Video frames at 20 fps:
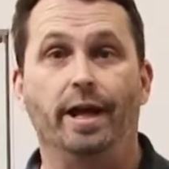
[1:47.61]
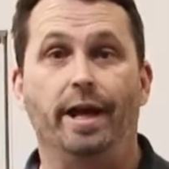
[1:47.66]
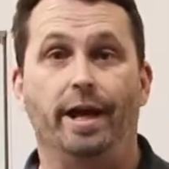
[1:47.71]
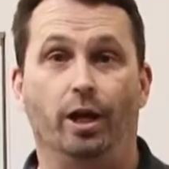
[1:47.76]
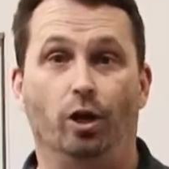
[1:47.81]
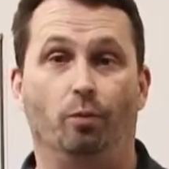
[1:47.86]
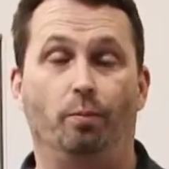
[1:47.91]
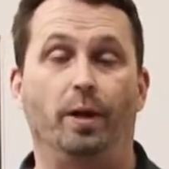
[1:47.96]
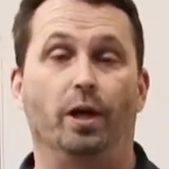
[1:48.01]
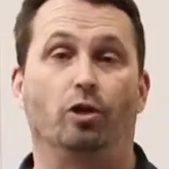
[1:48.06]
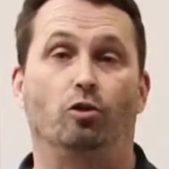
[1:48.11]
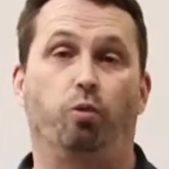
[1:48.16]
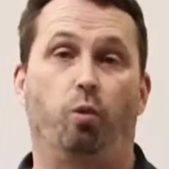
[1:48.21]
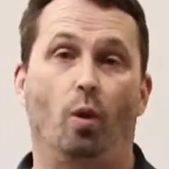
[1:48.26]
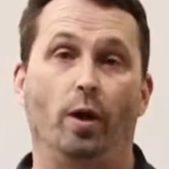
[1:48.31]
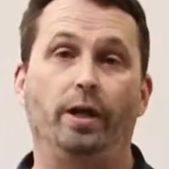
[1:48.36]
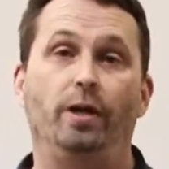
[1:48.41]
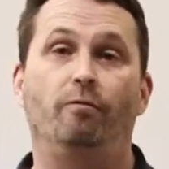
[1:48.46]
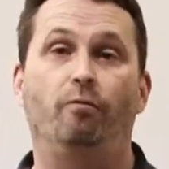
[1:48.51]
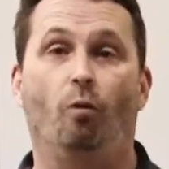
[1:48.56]
it'll be a
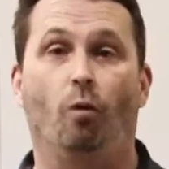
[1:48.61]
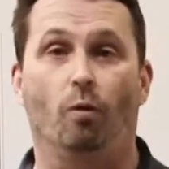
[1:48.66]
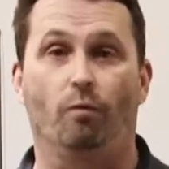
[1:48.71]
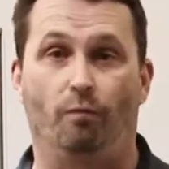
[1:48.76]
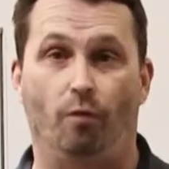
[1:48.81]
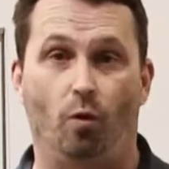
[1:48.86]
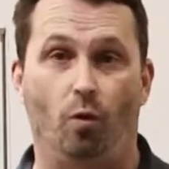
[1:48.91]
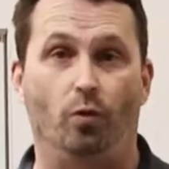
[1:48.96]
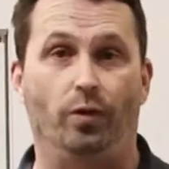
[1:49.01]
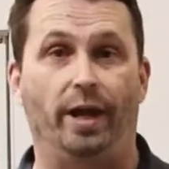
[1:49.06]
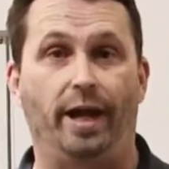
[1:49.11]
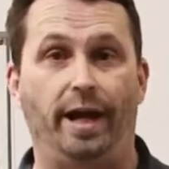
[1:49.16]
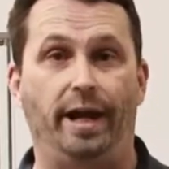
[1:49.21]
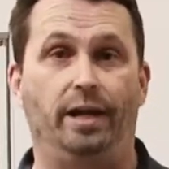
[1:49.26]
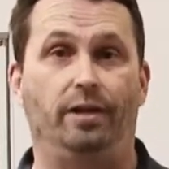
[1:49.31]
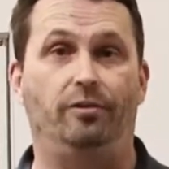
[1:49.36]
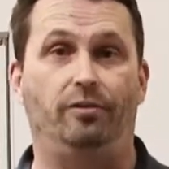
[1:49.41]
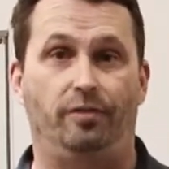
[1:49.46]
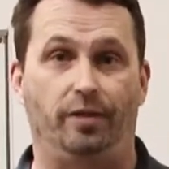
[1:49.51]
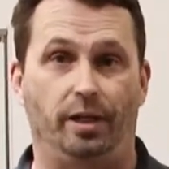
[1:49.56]
24 volt
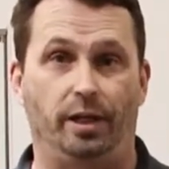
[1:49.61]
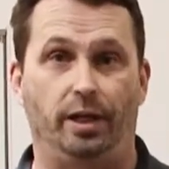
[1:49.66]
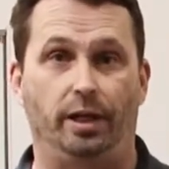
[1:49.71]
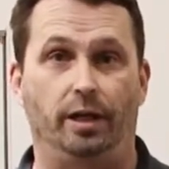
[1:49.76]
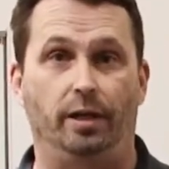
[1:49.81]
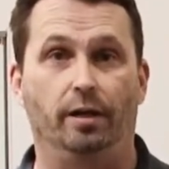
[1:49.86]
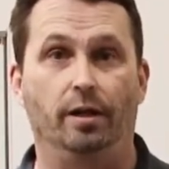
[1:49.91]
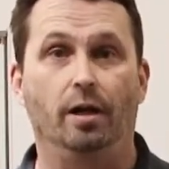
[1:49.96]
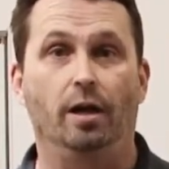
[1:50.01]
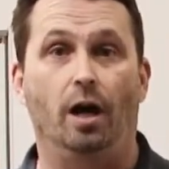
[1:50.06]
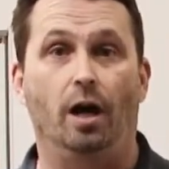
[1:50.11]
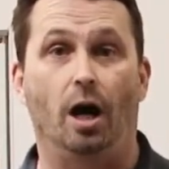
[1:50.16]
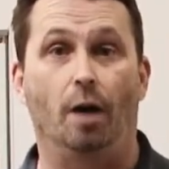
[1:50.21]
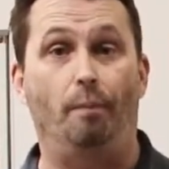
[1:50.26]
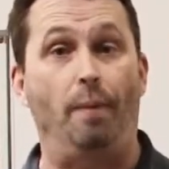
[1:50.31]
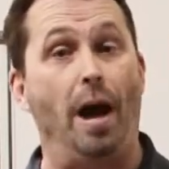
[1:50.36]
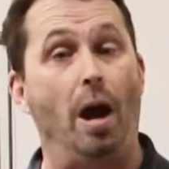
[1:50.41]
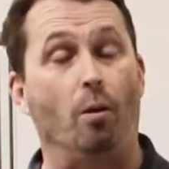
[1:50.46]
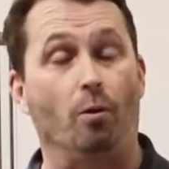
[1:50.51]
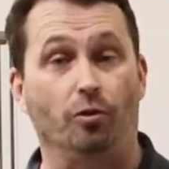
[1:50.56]
AC
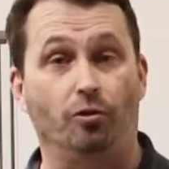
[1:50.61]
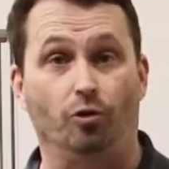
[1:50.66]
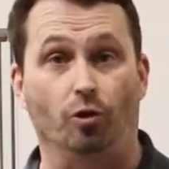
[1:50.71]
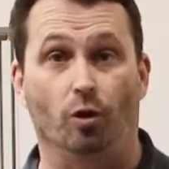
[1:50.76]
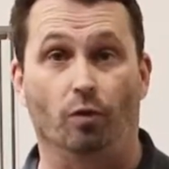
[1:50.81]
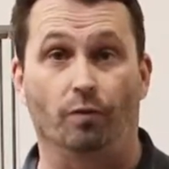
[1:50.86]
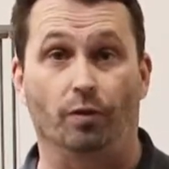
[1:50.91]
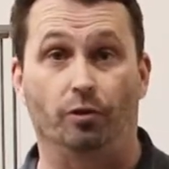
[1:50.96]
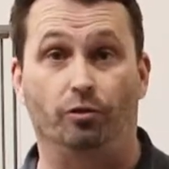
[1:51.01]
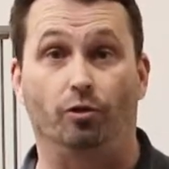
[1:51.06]
power service.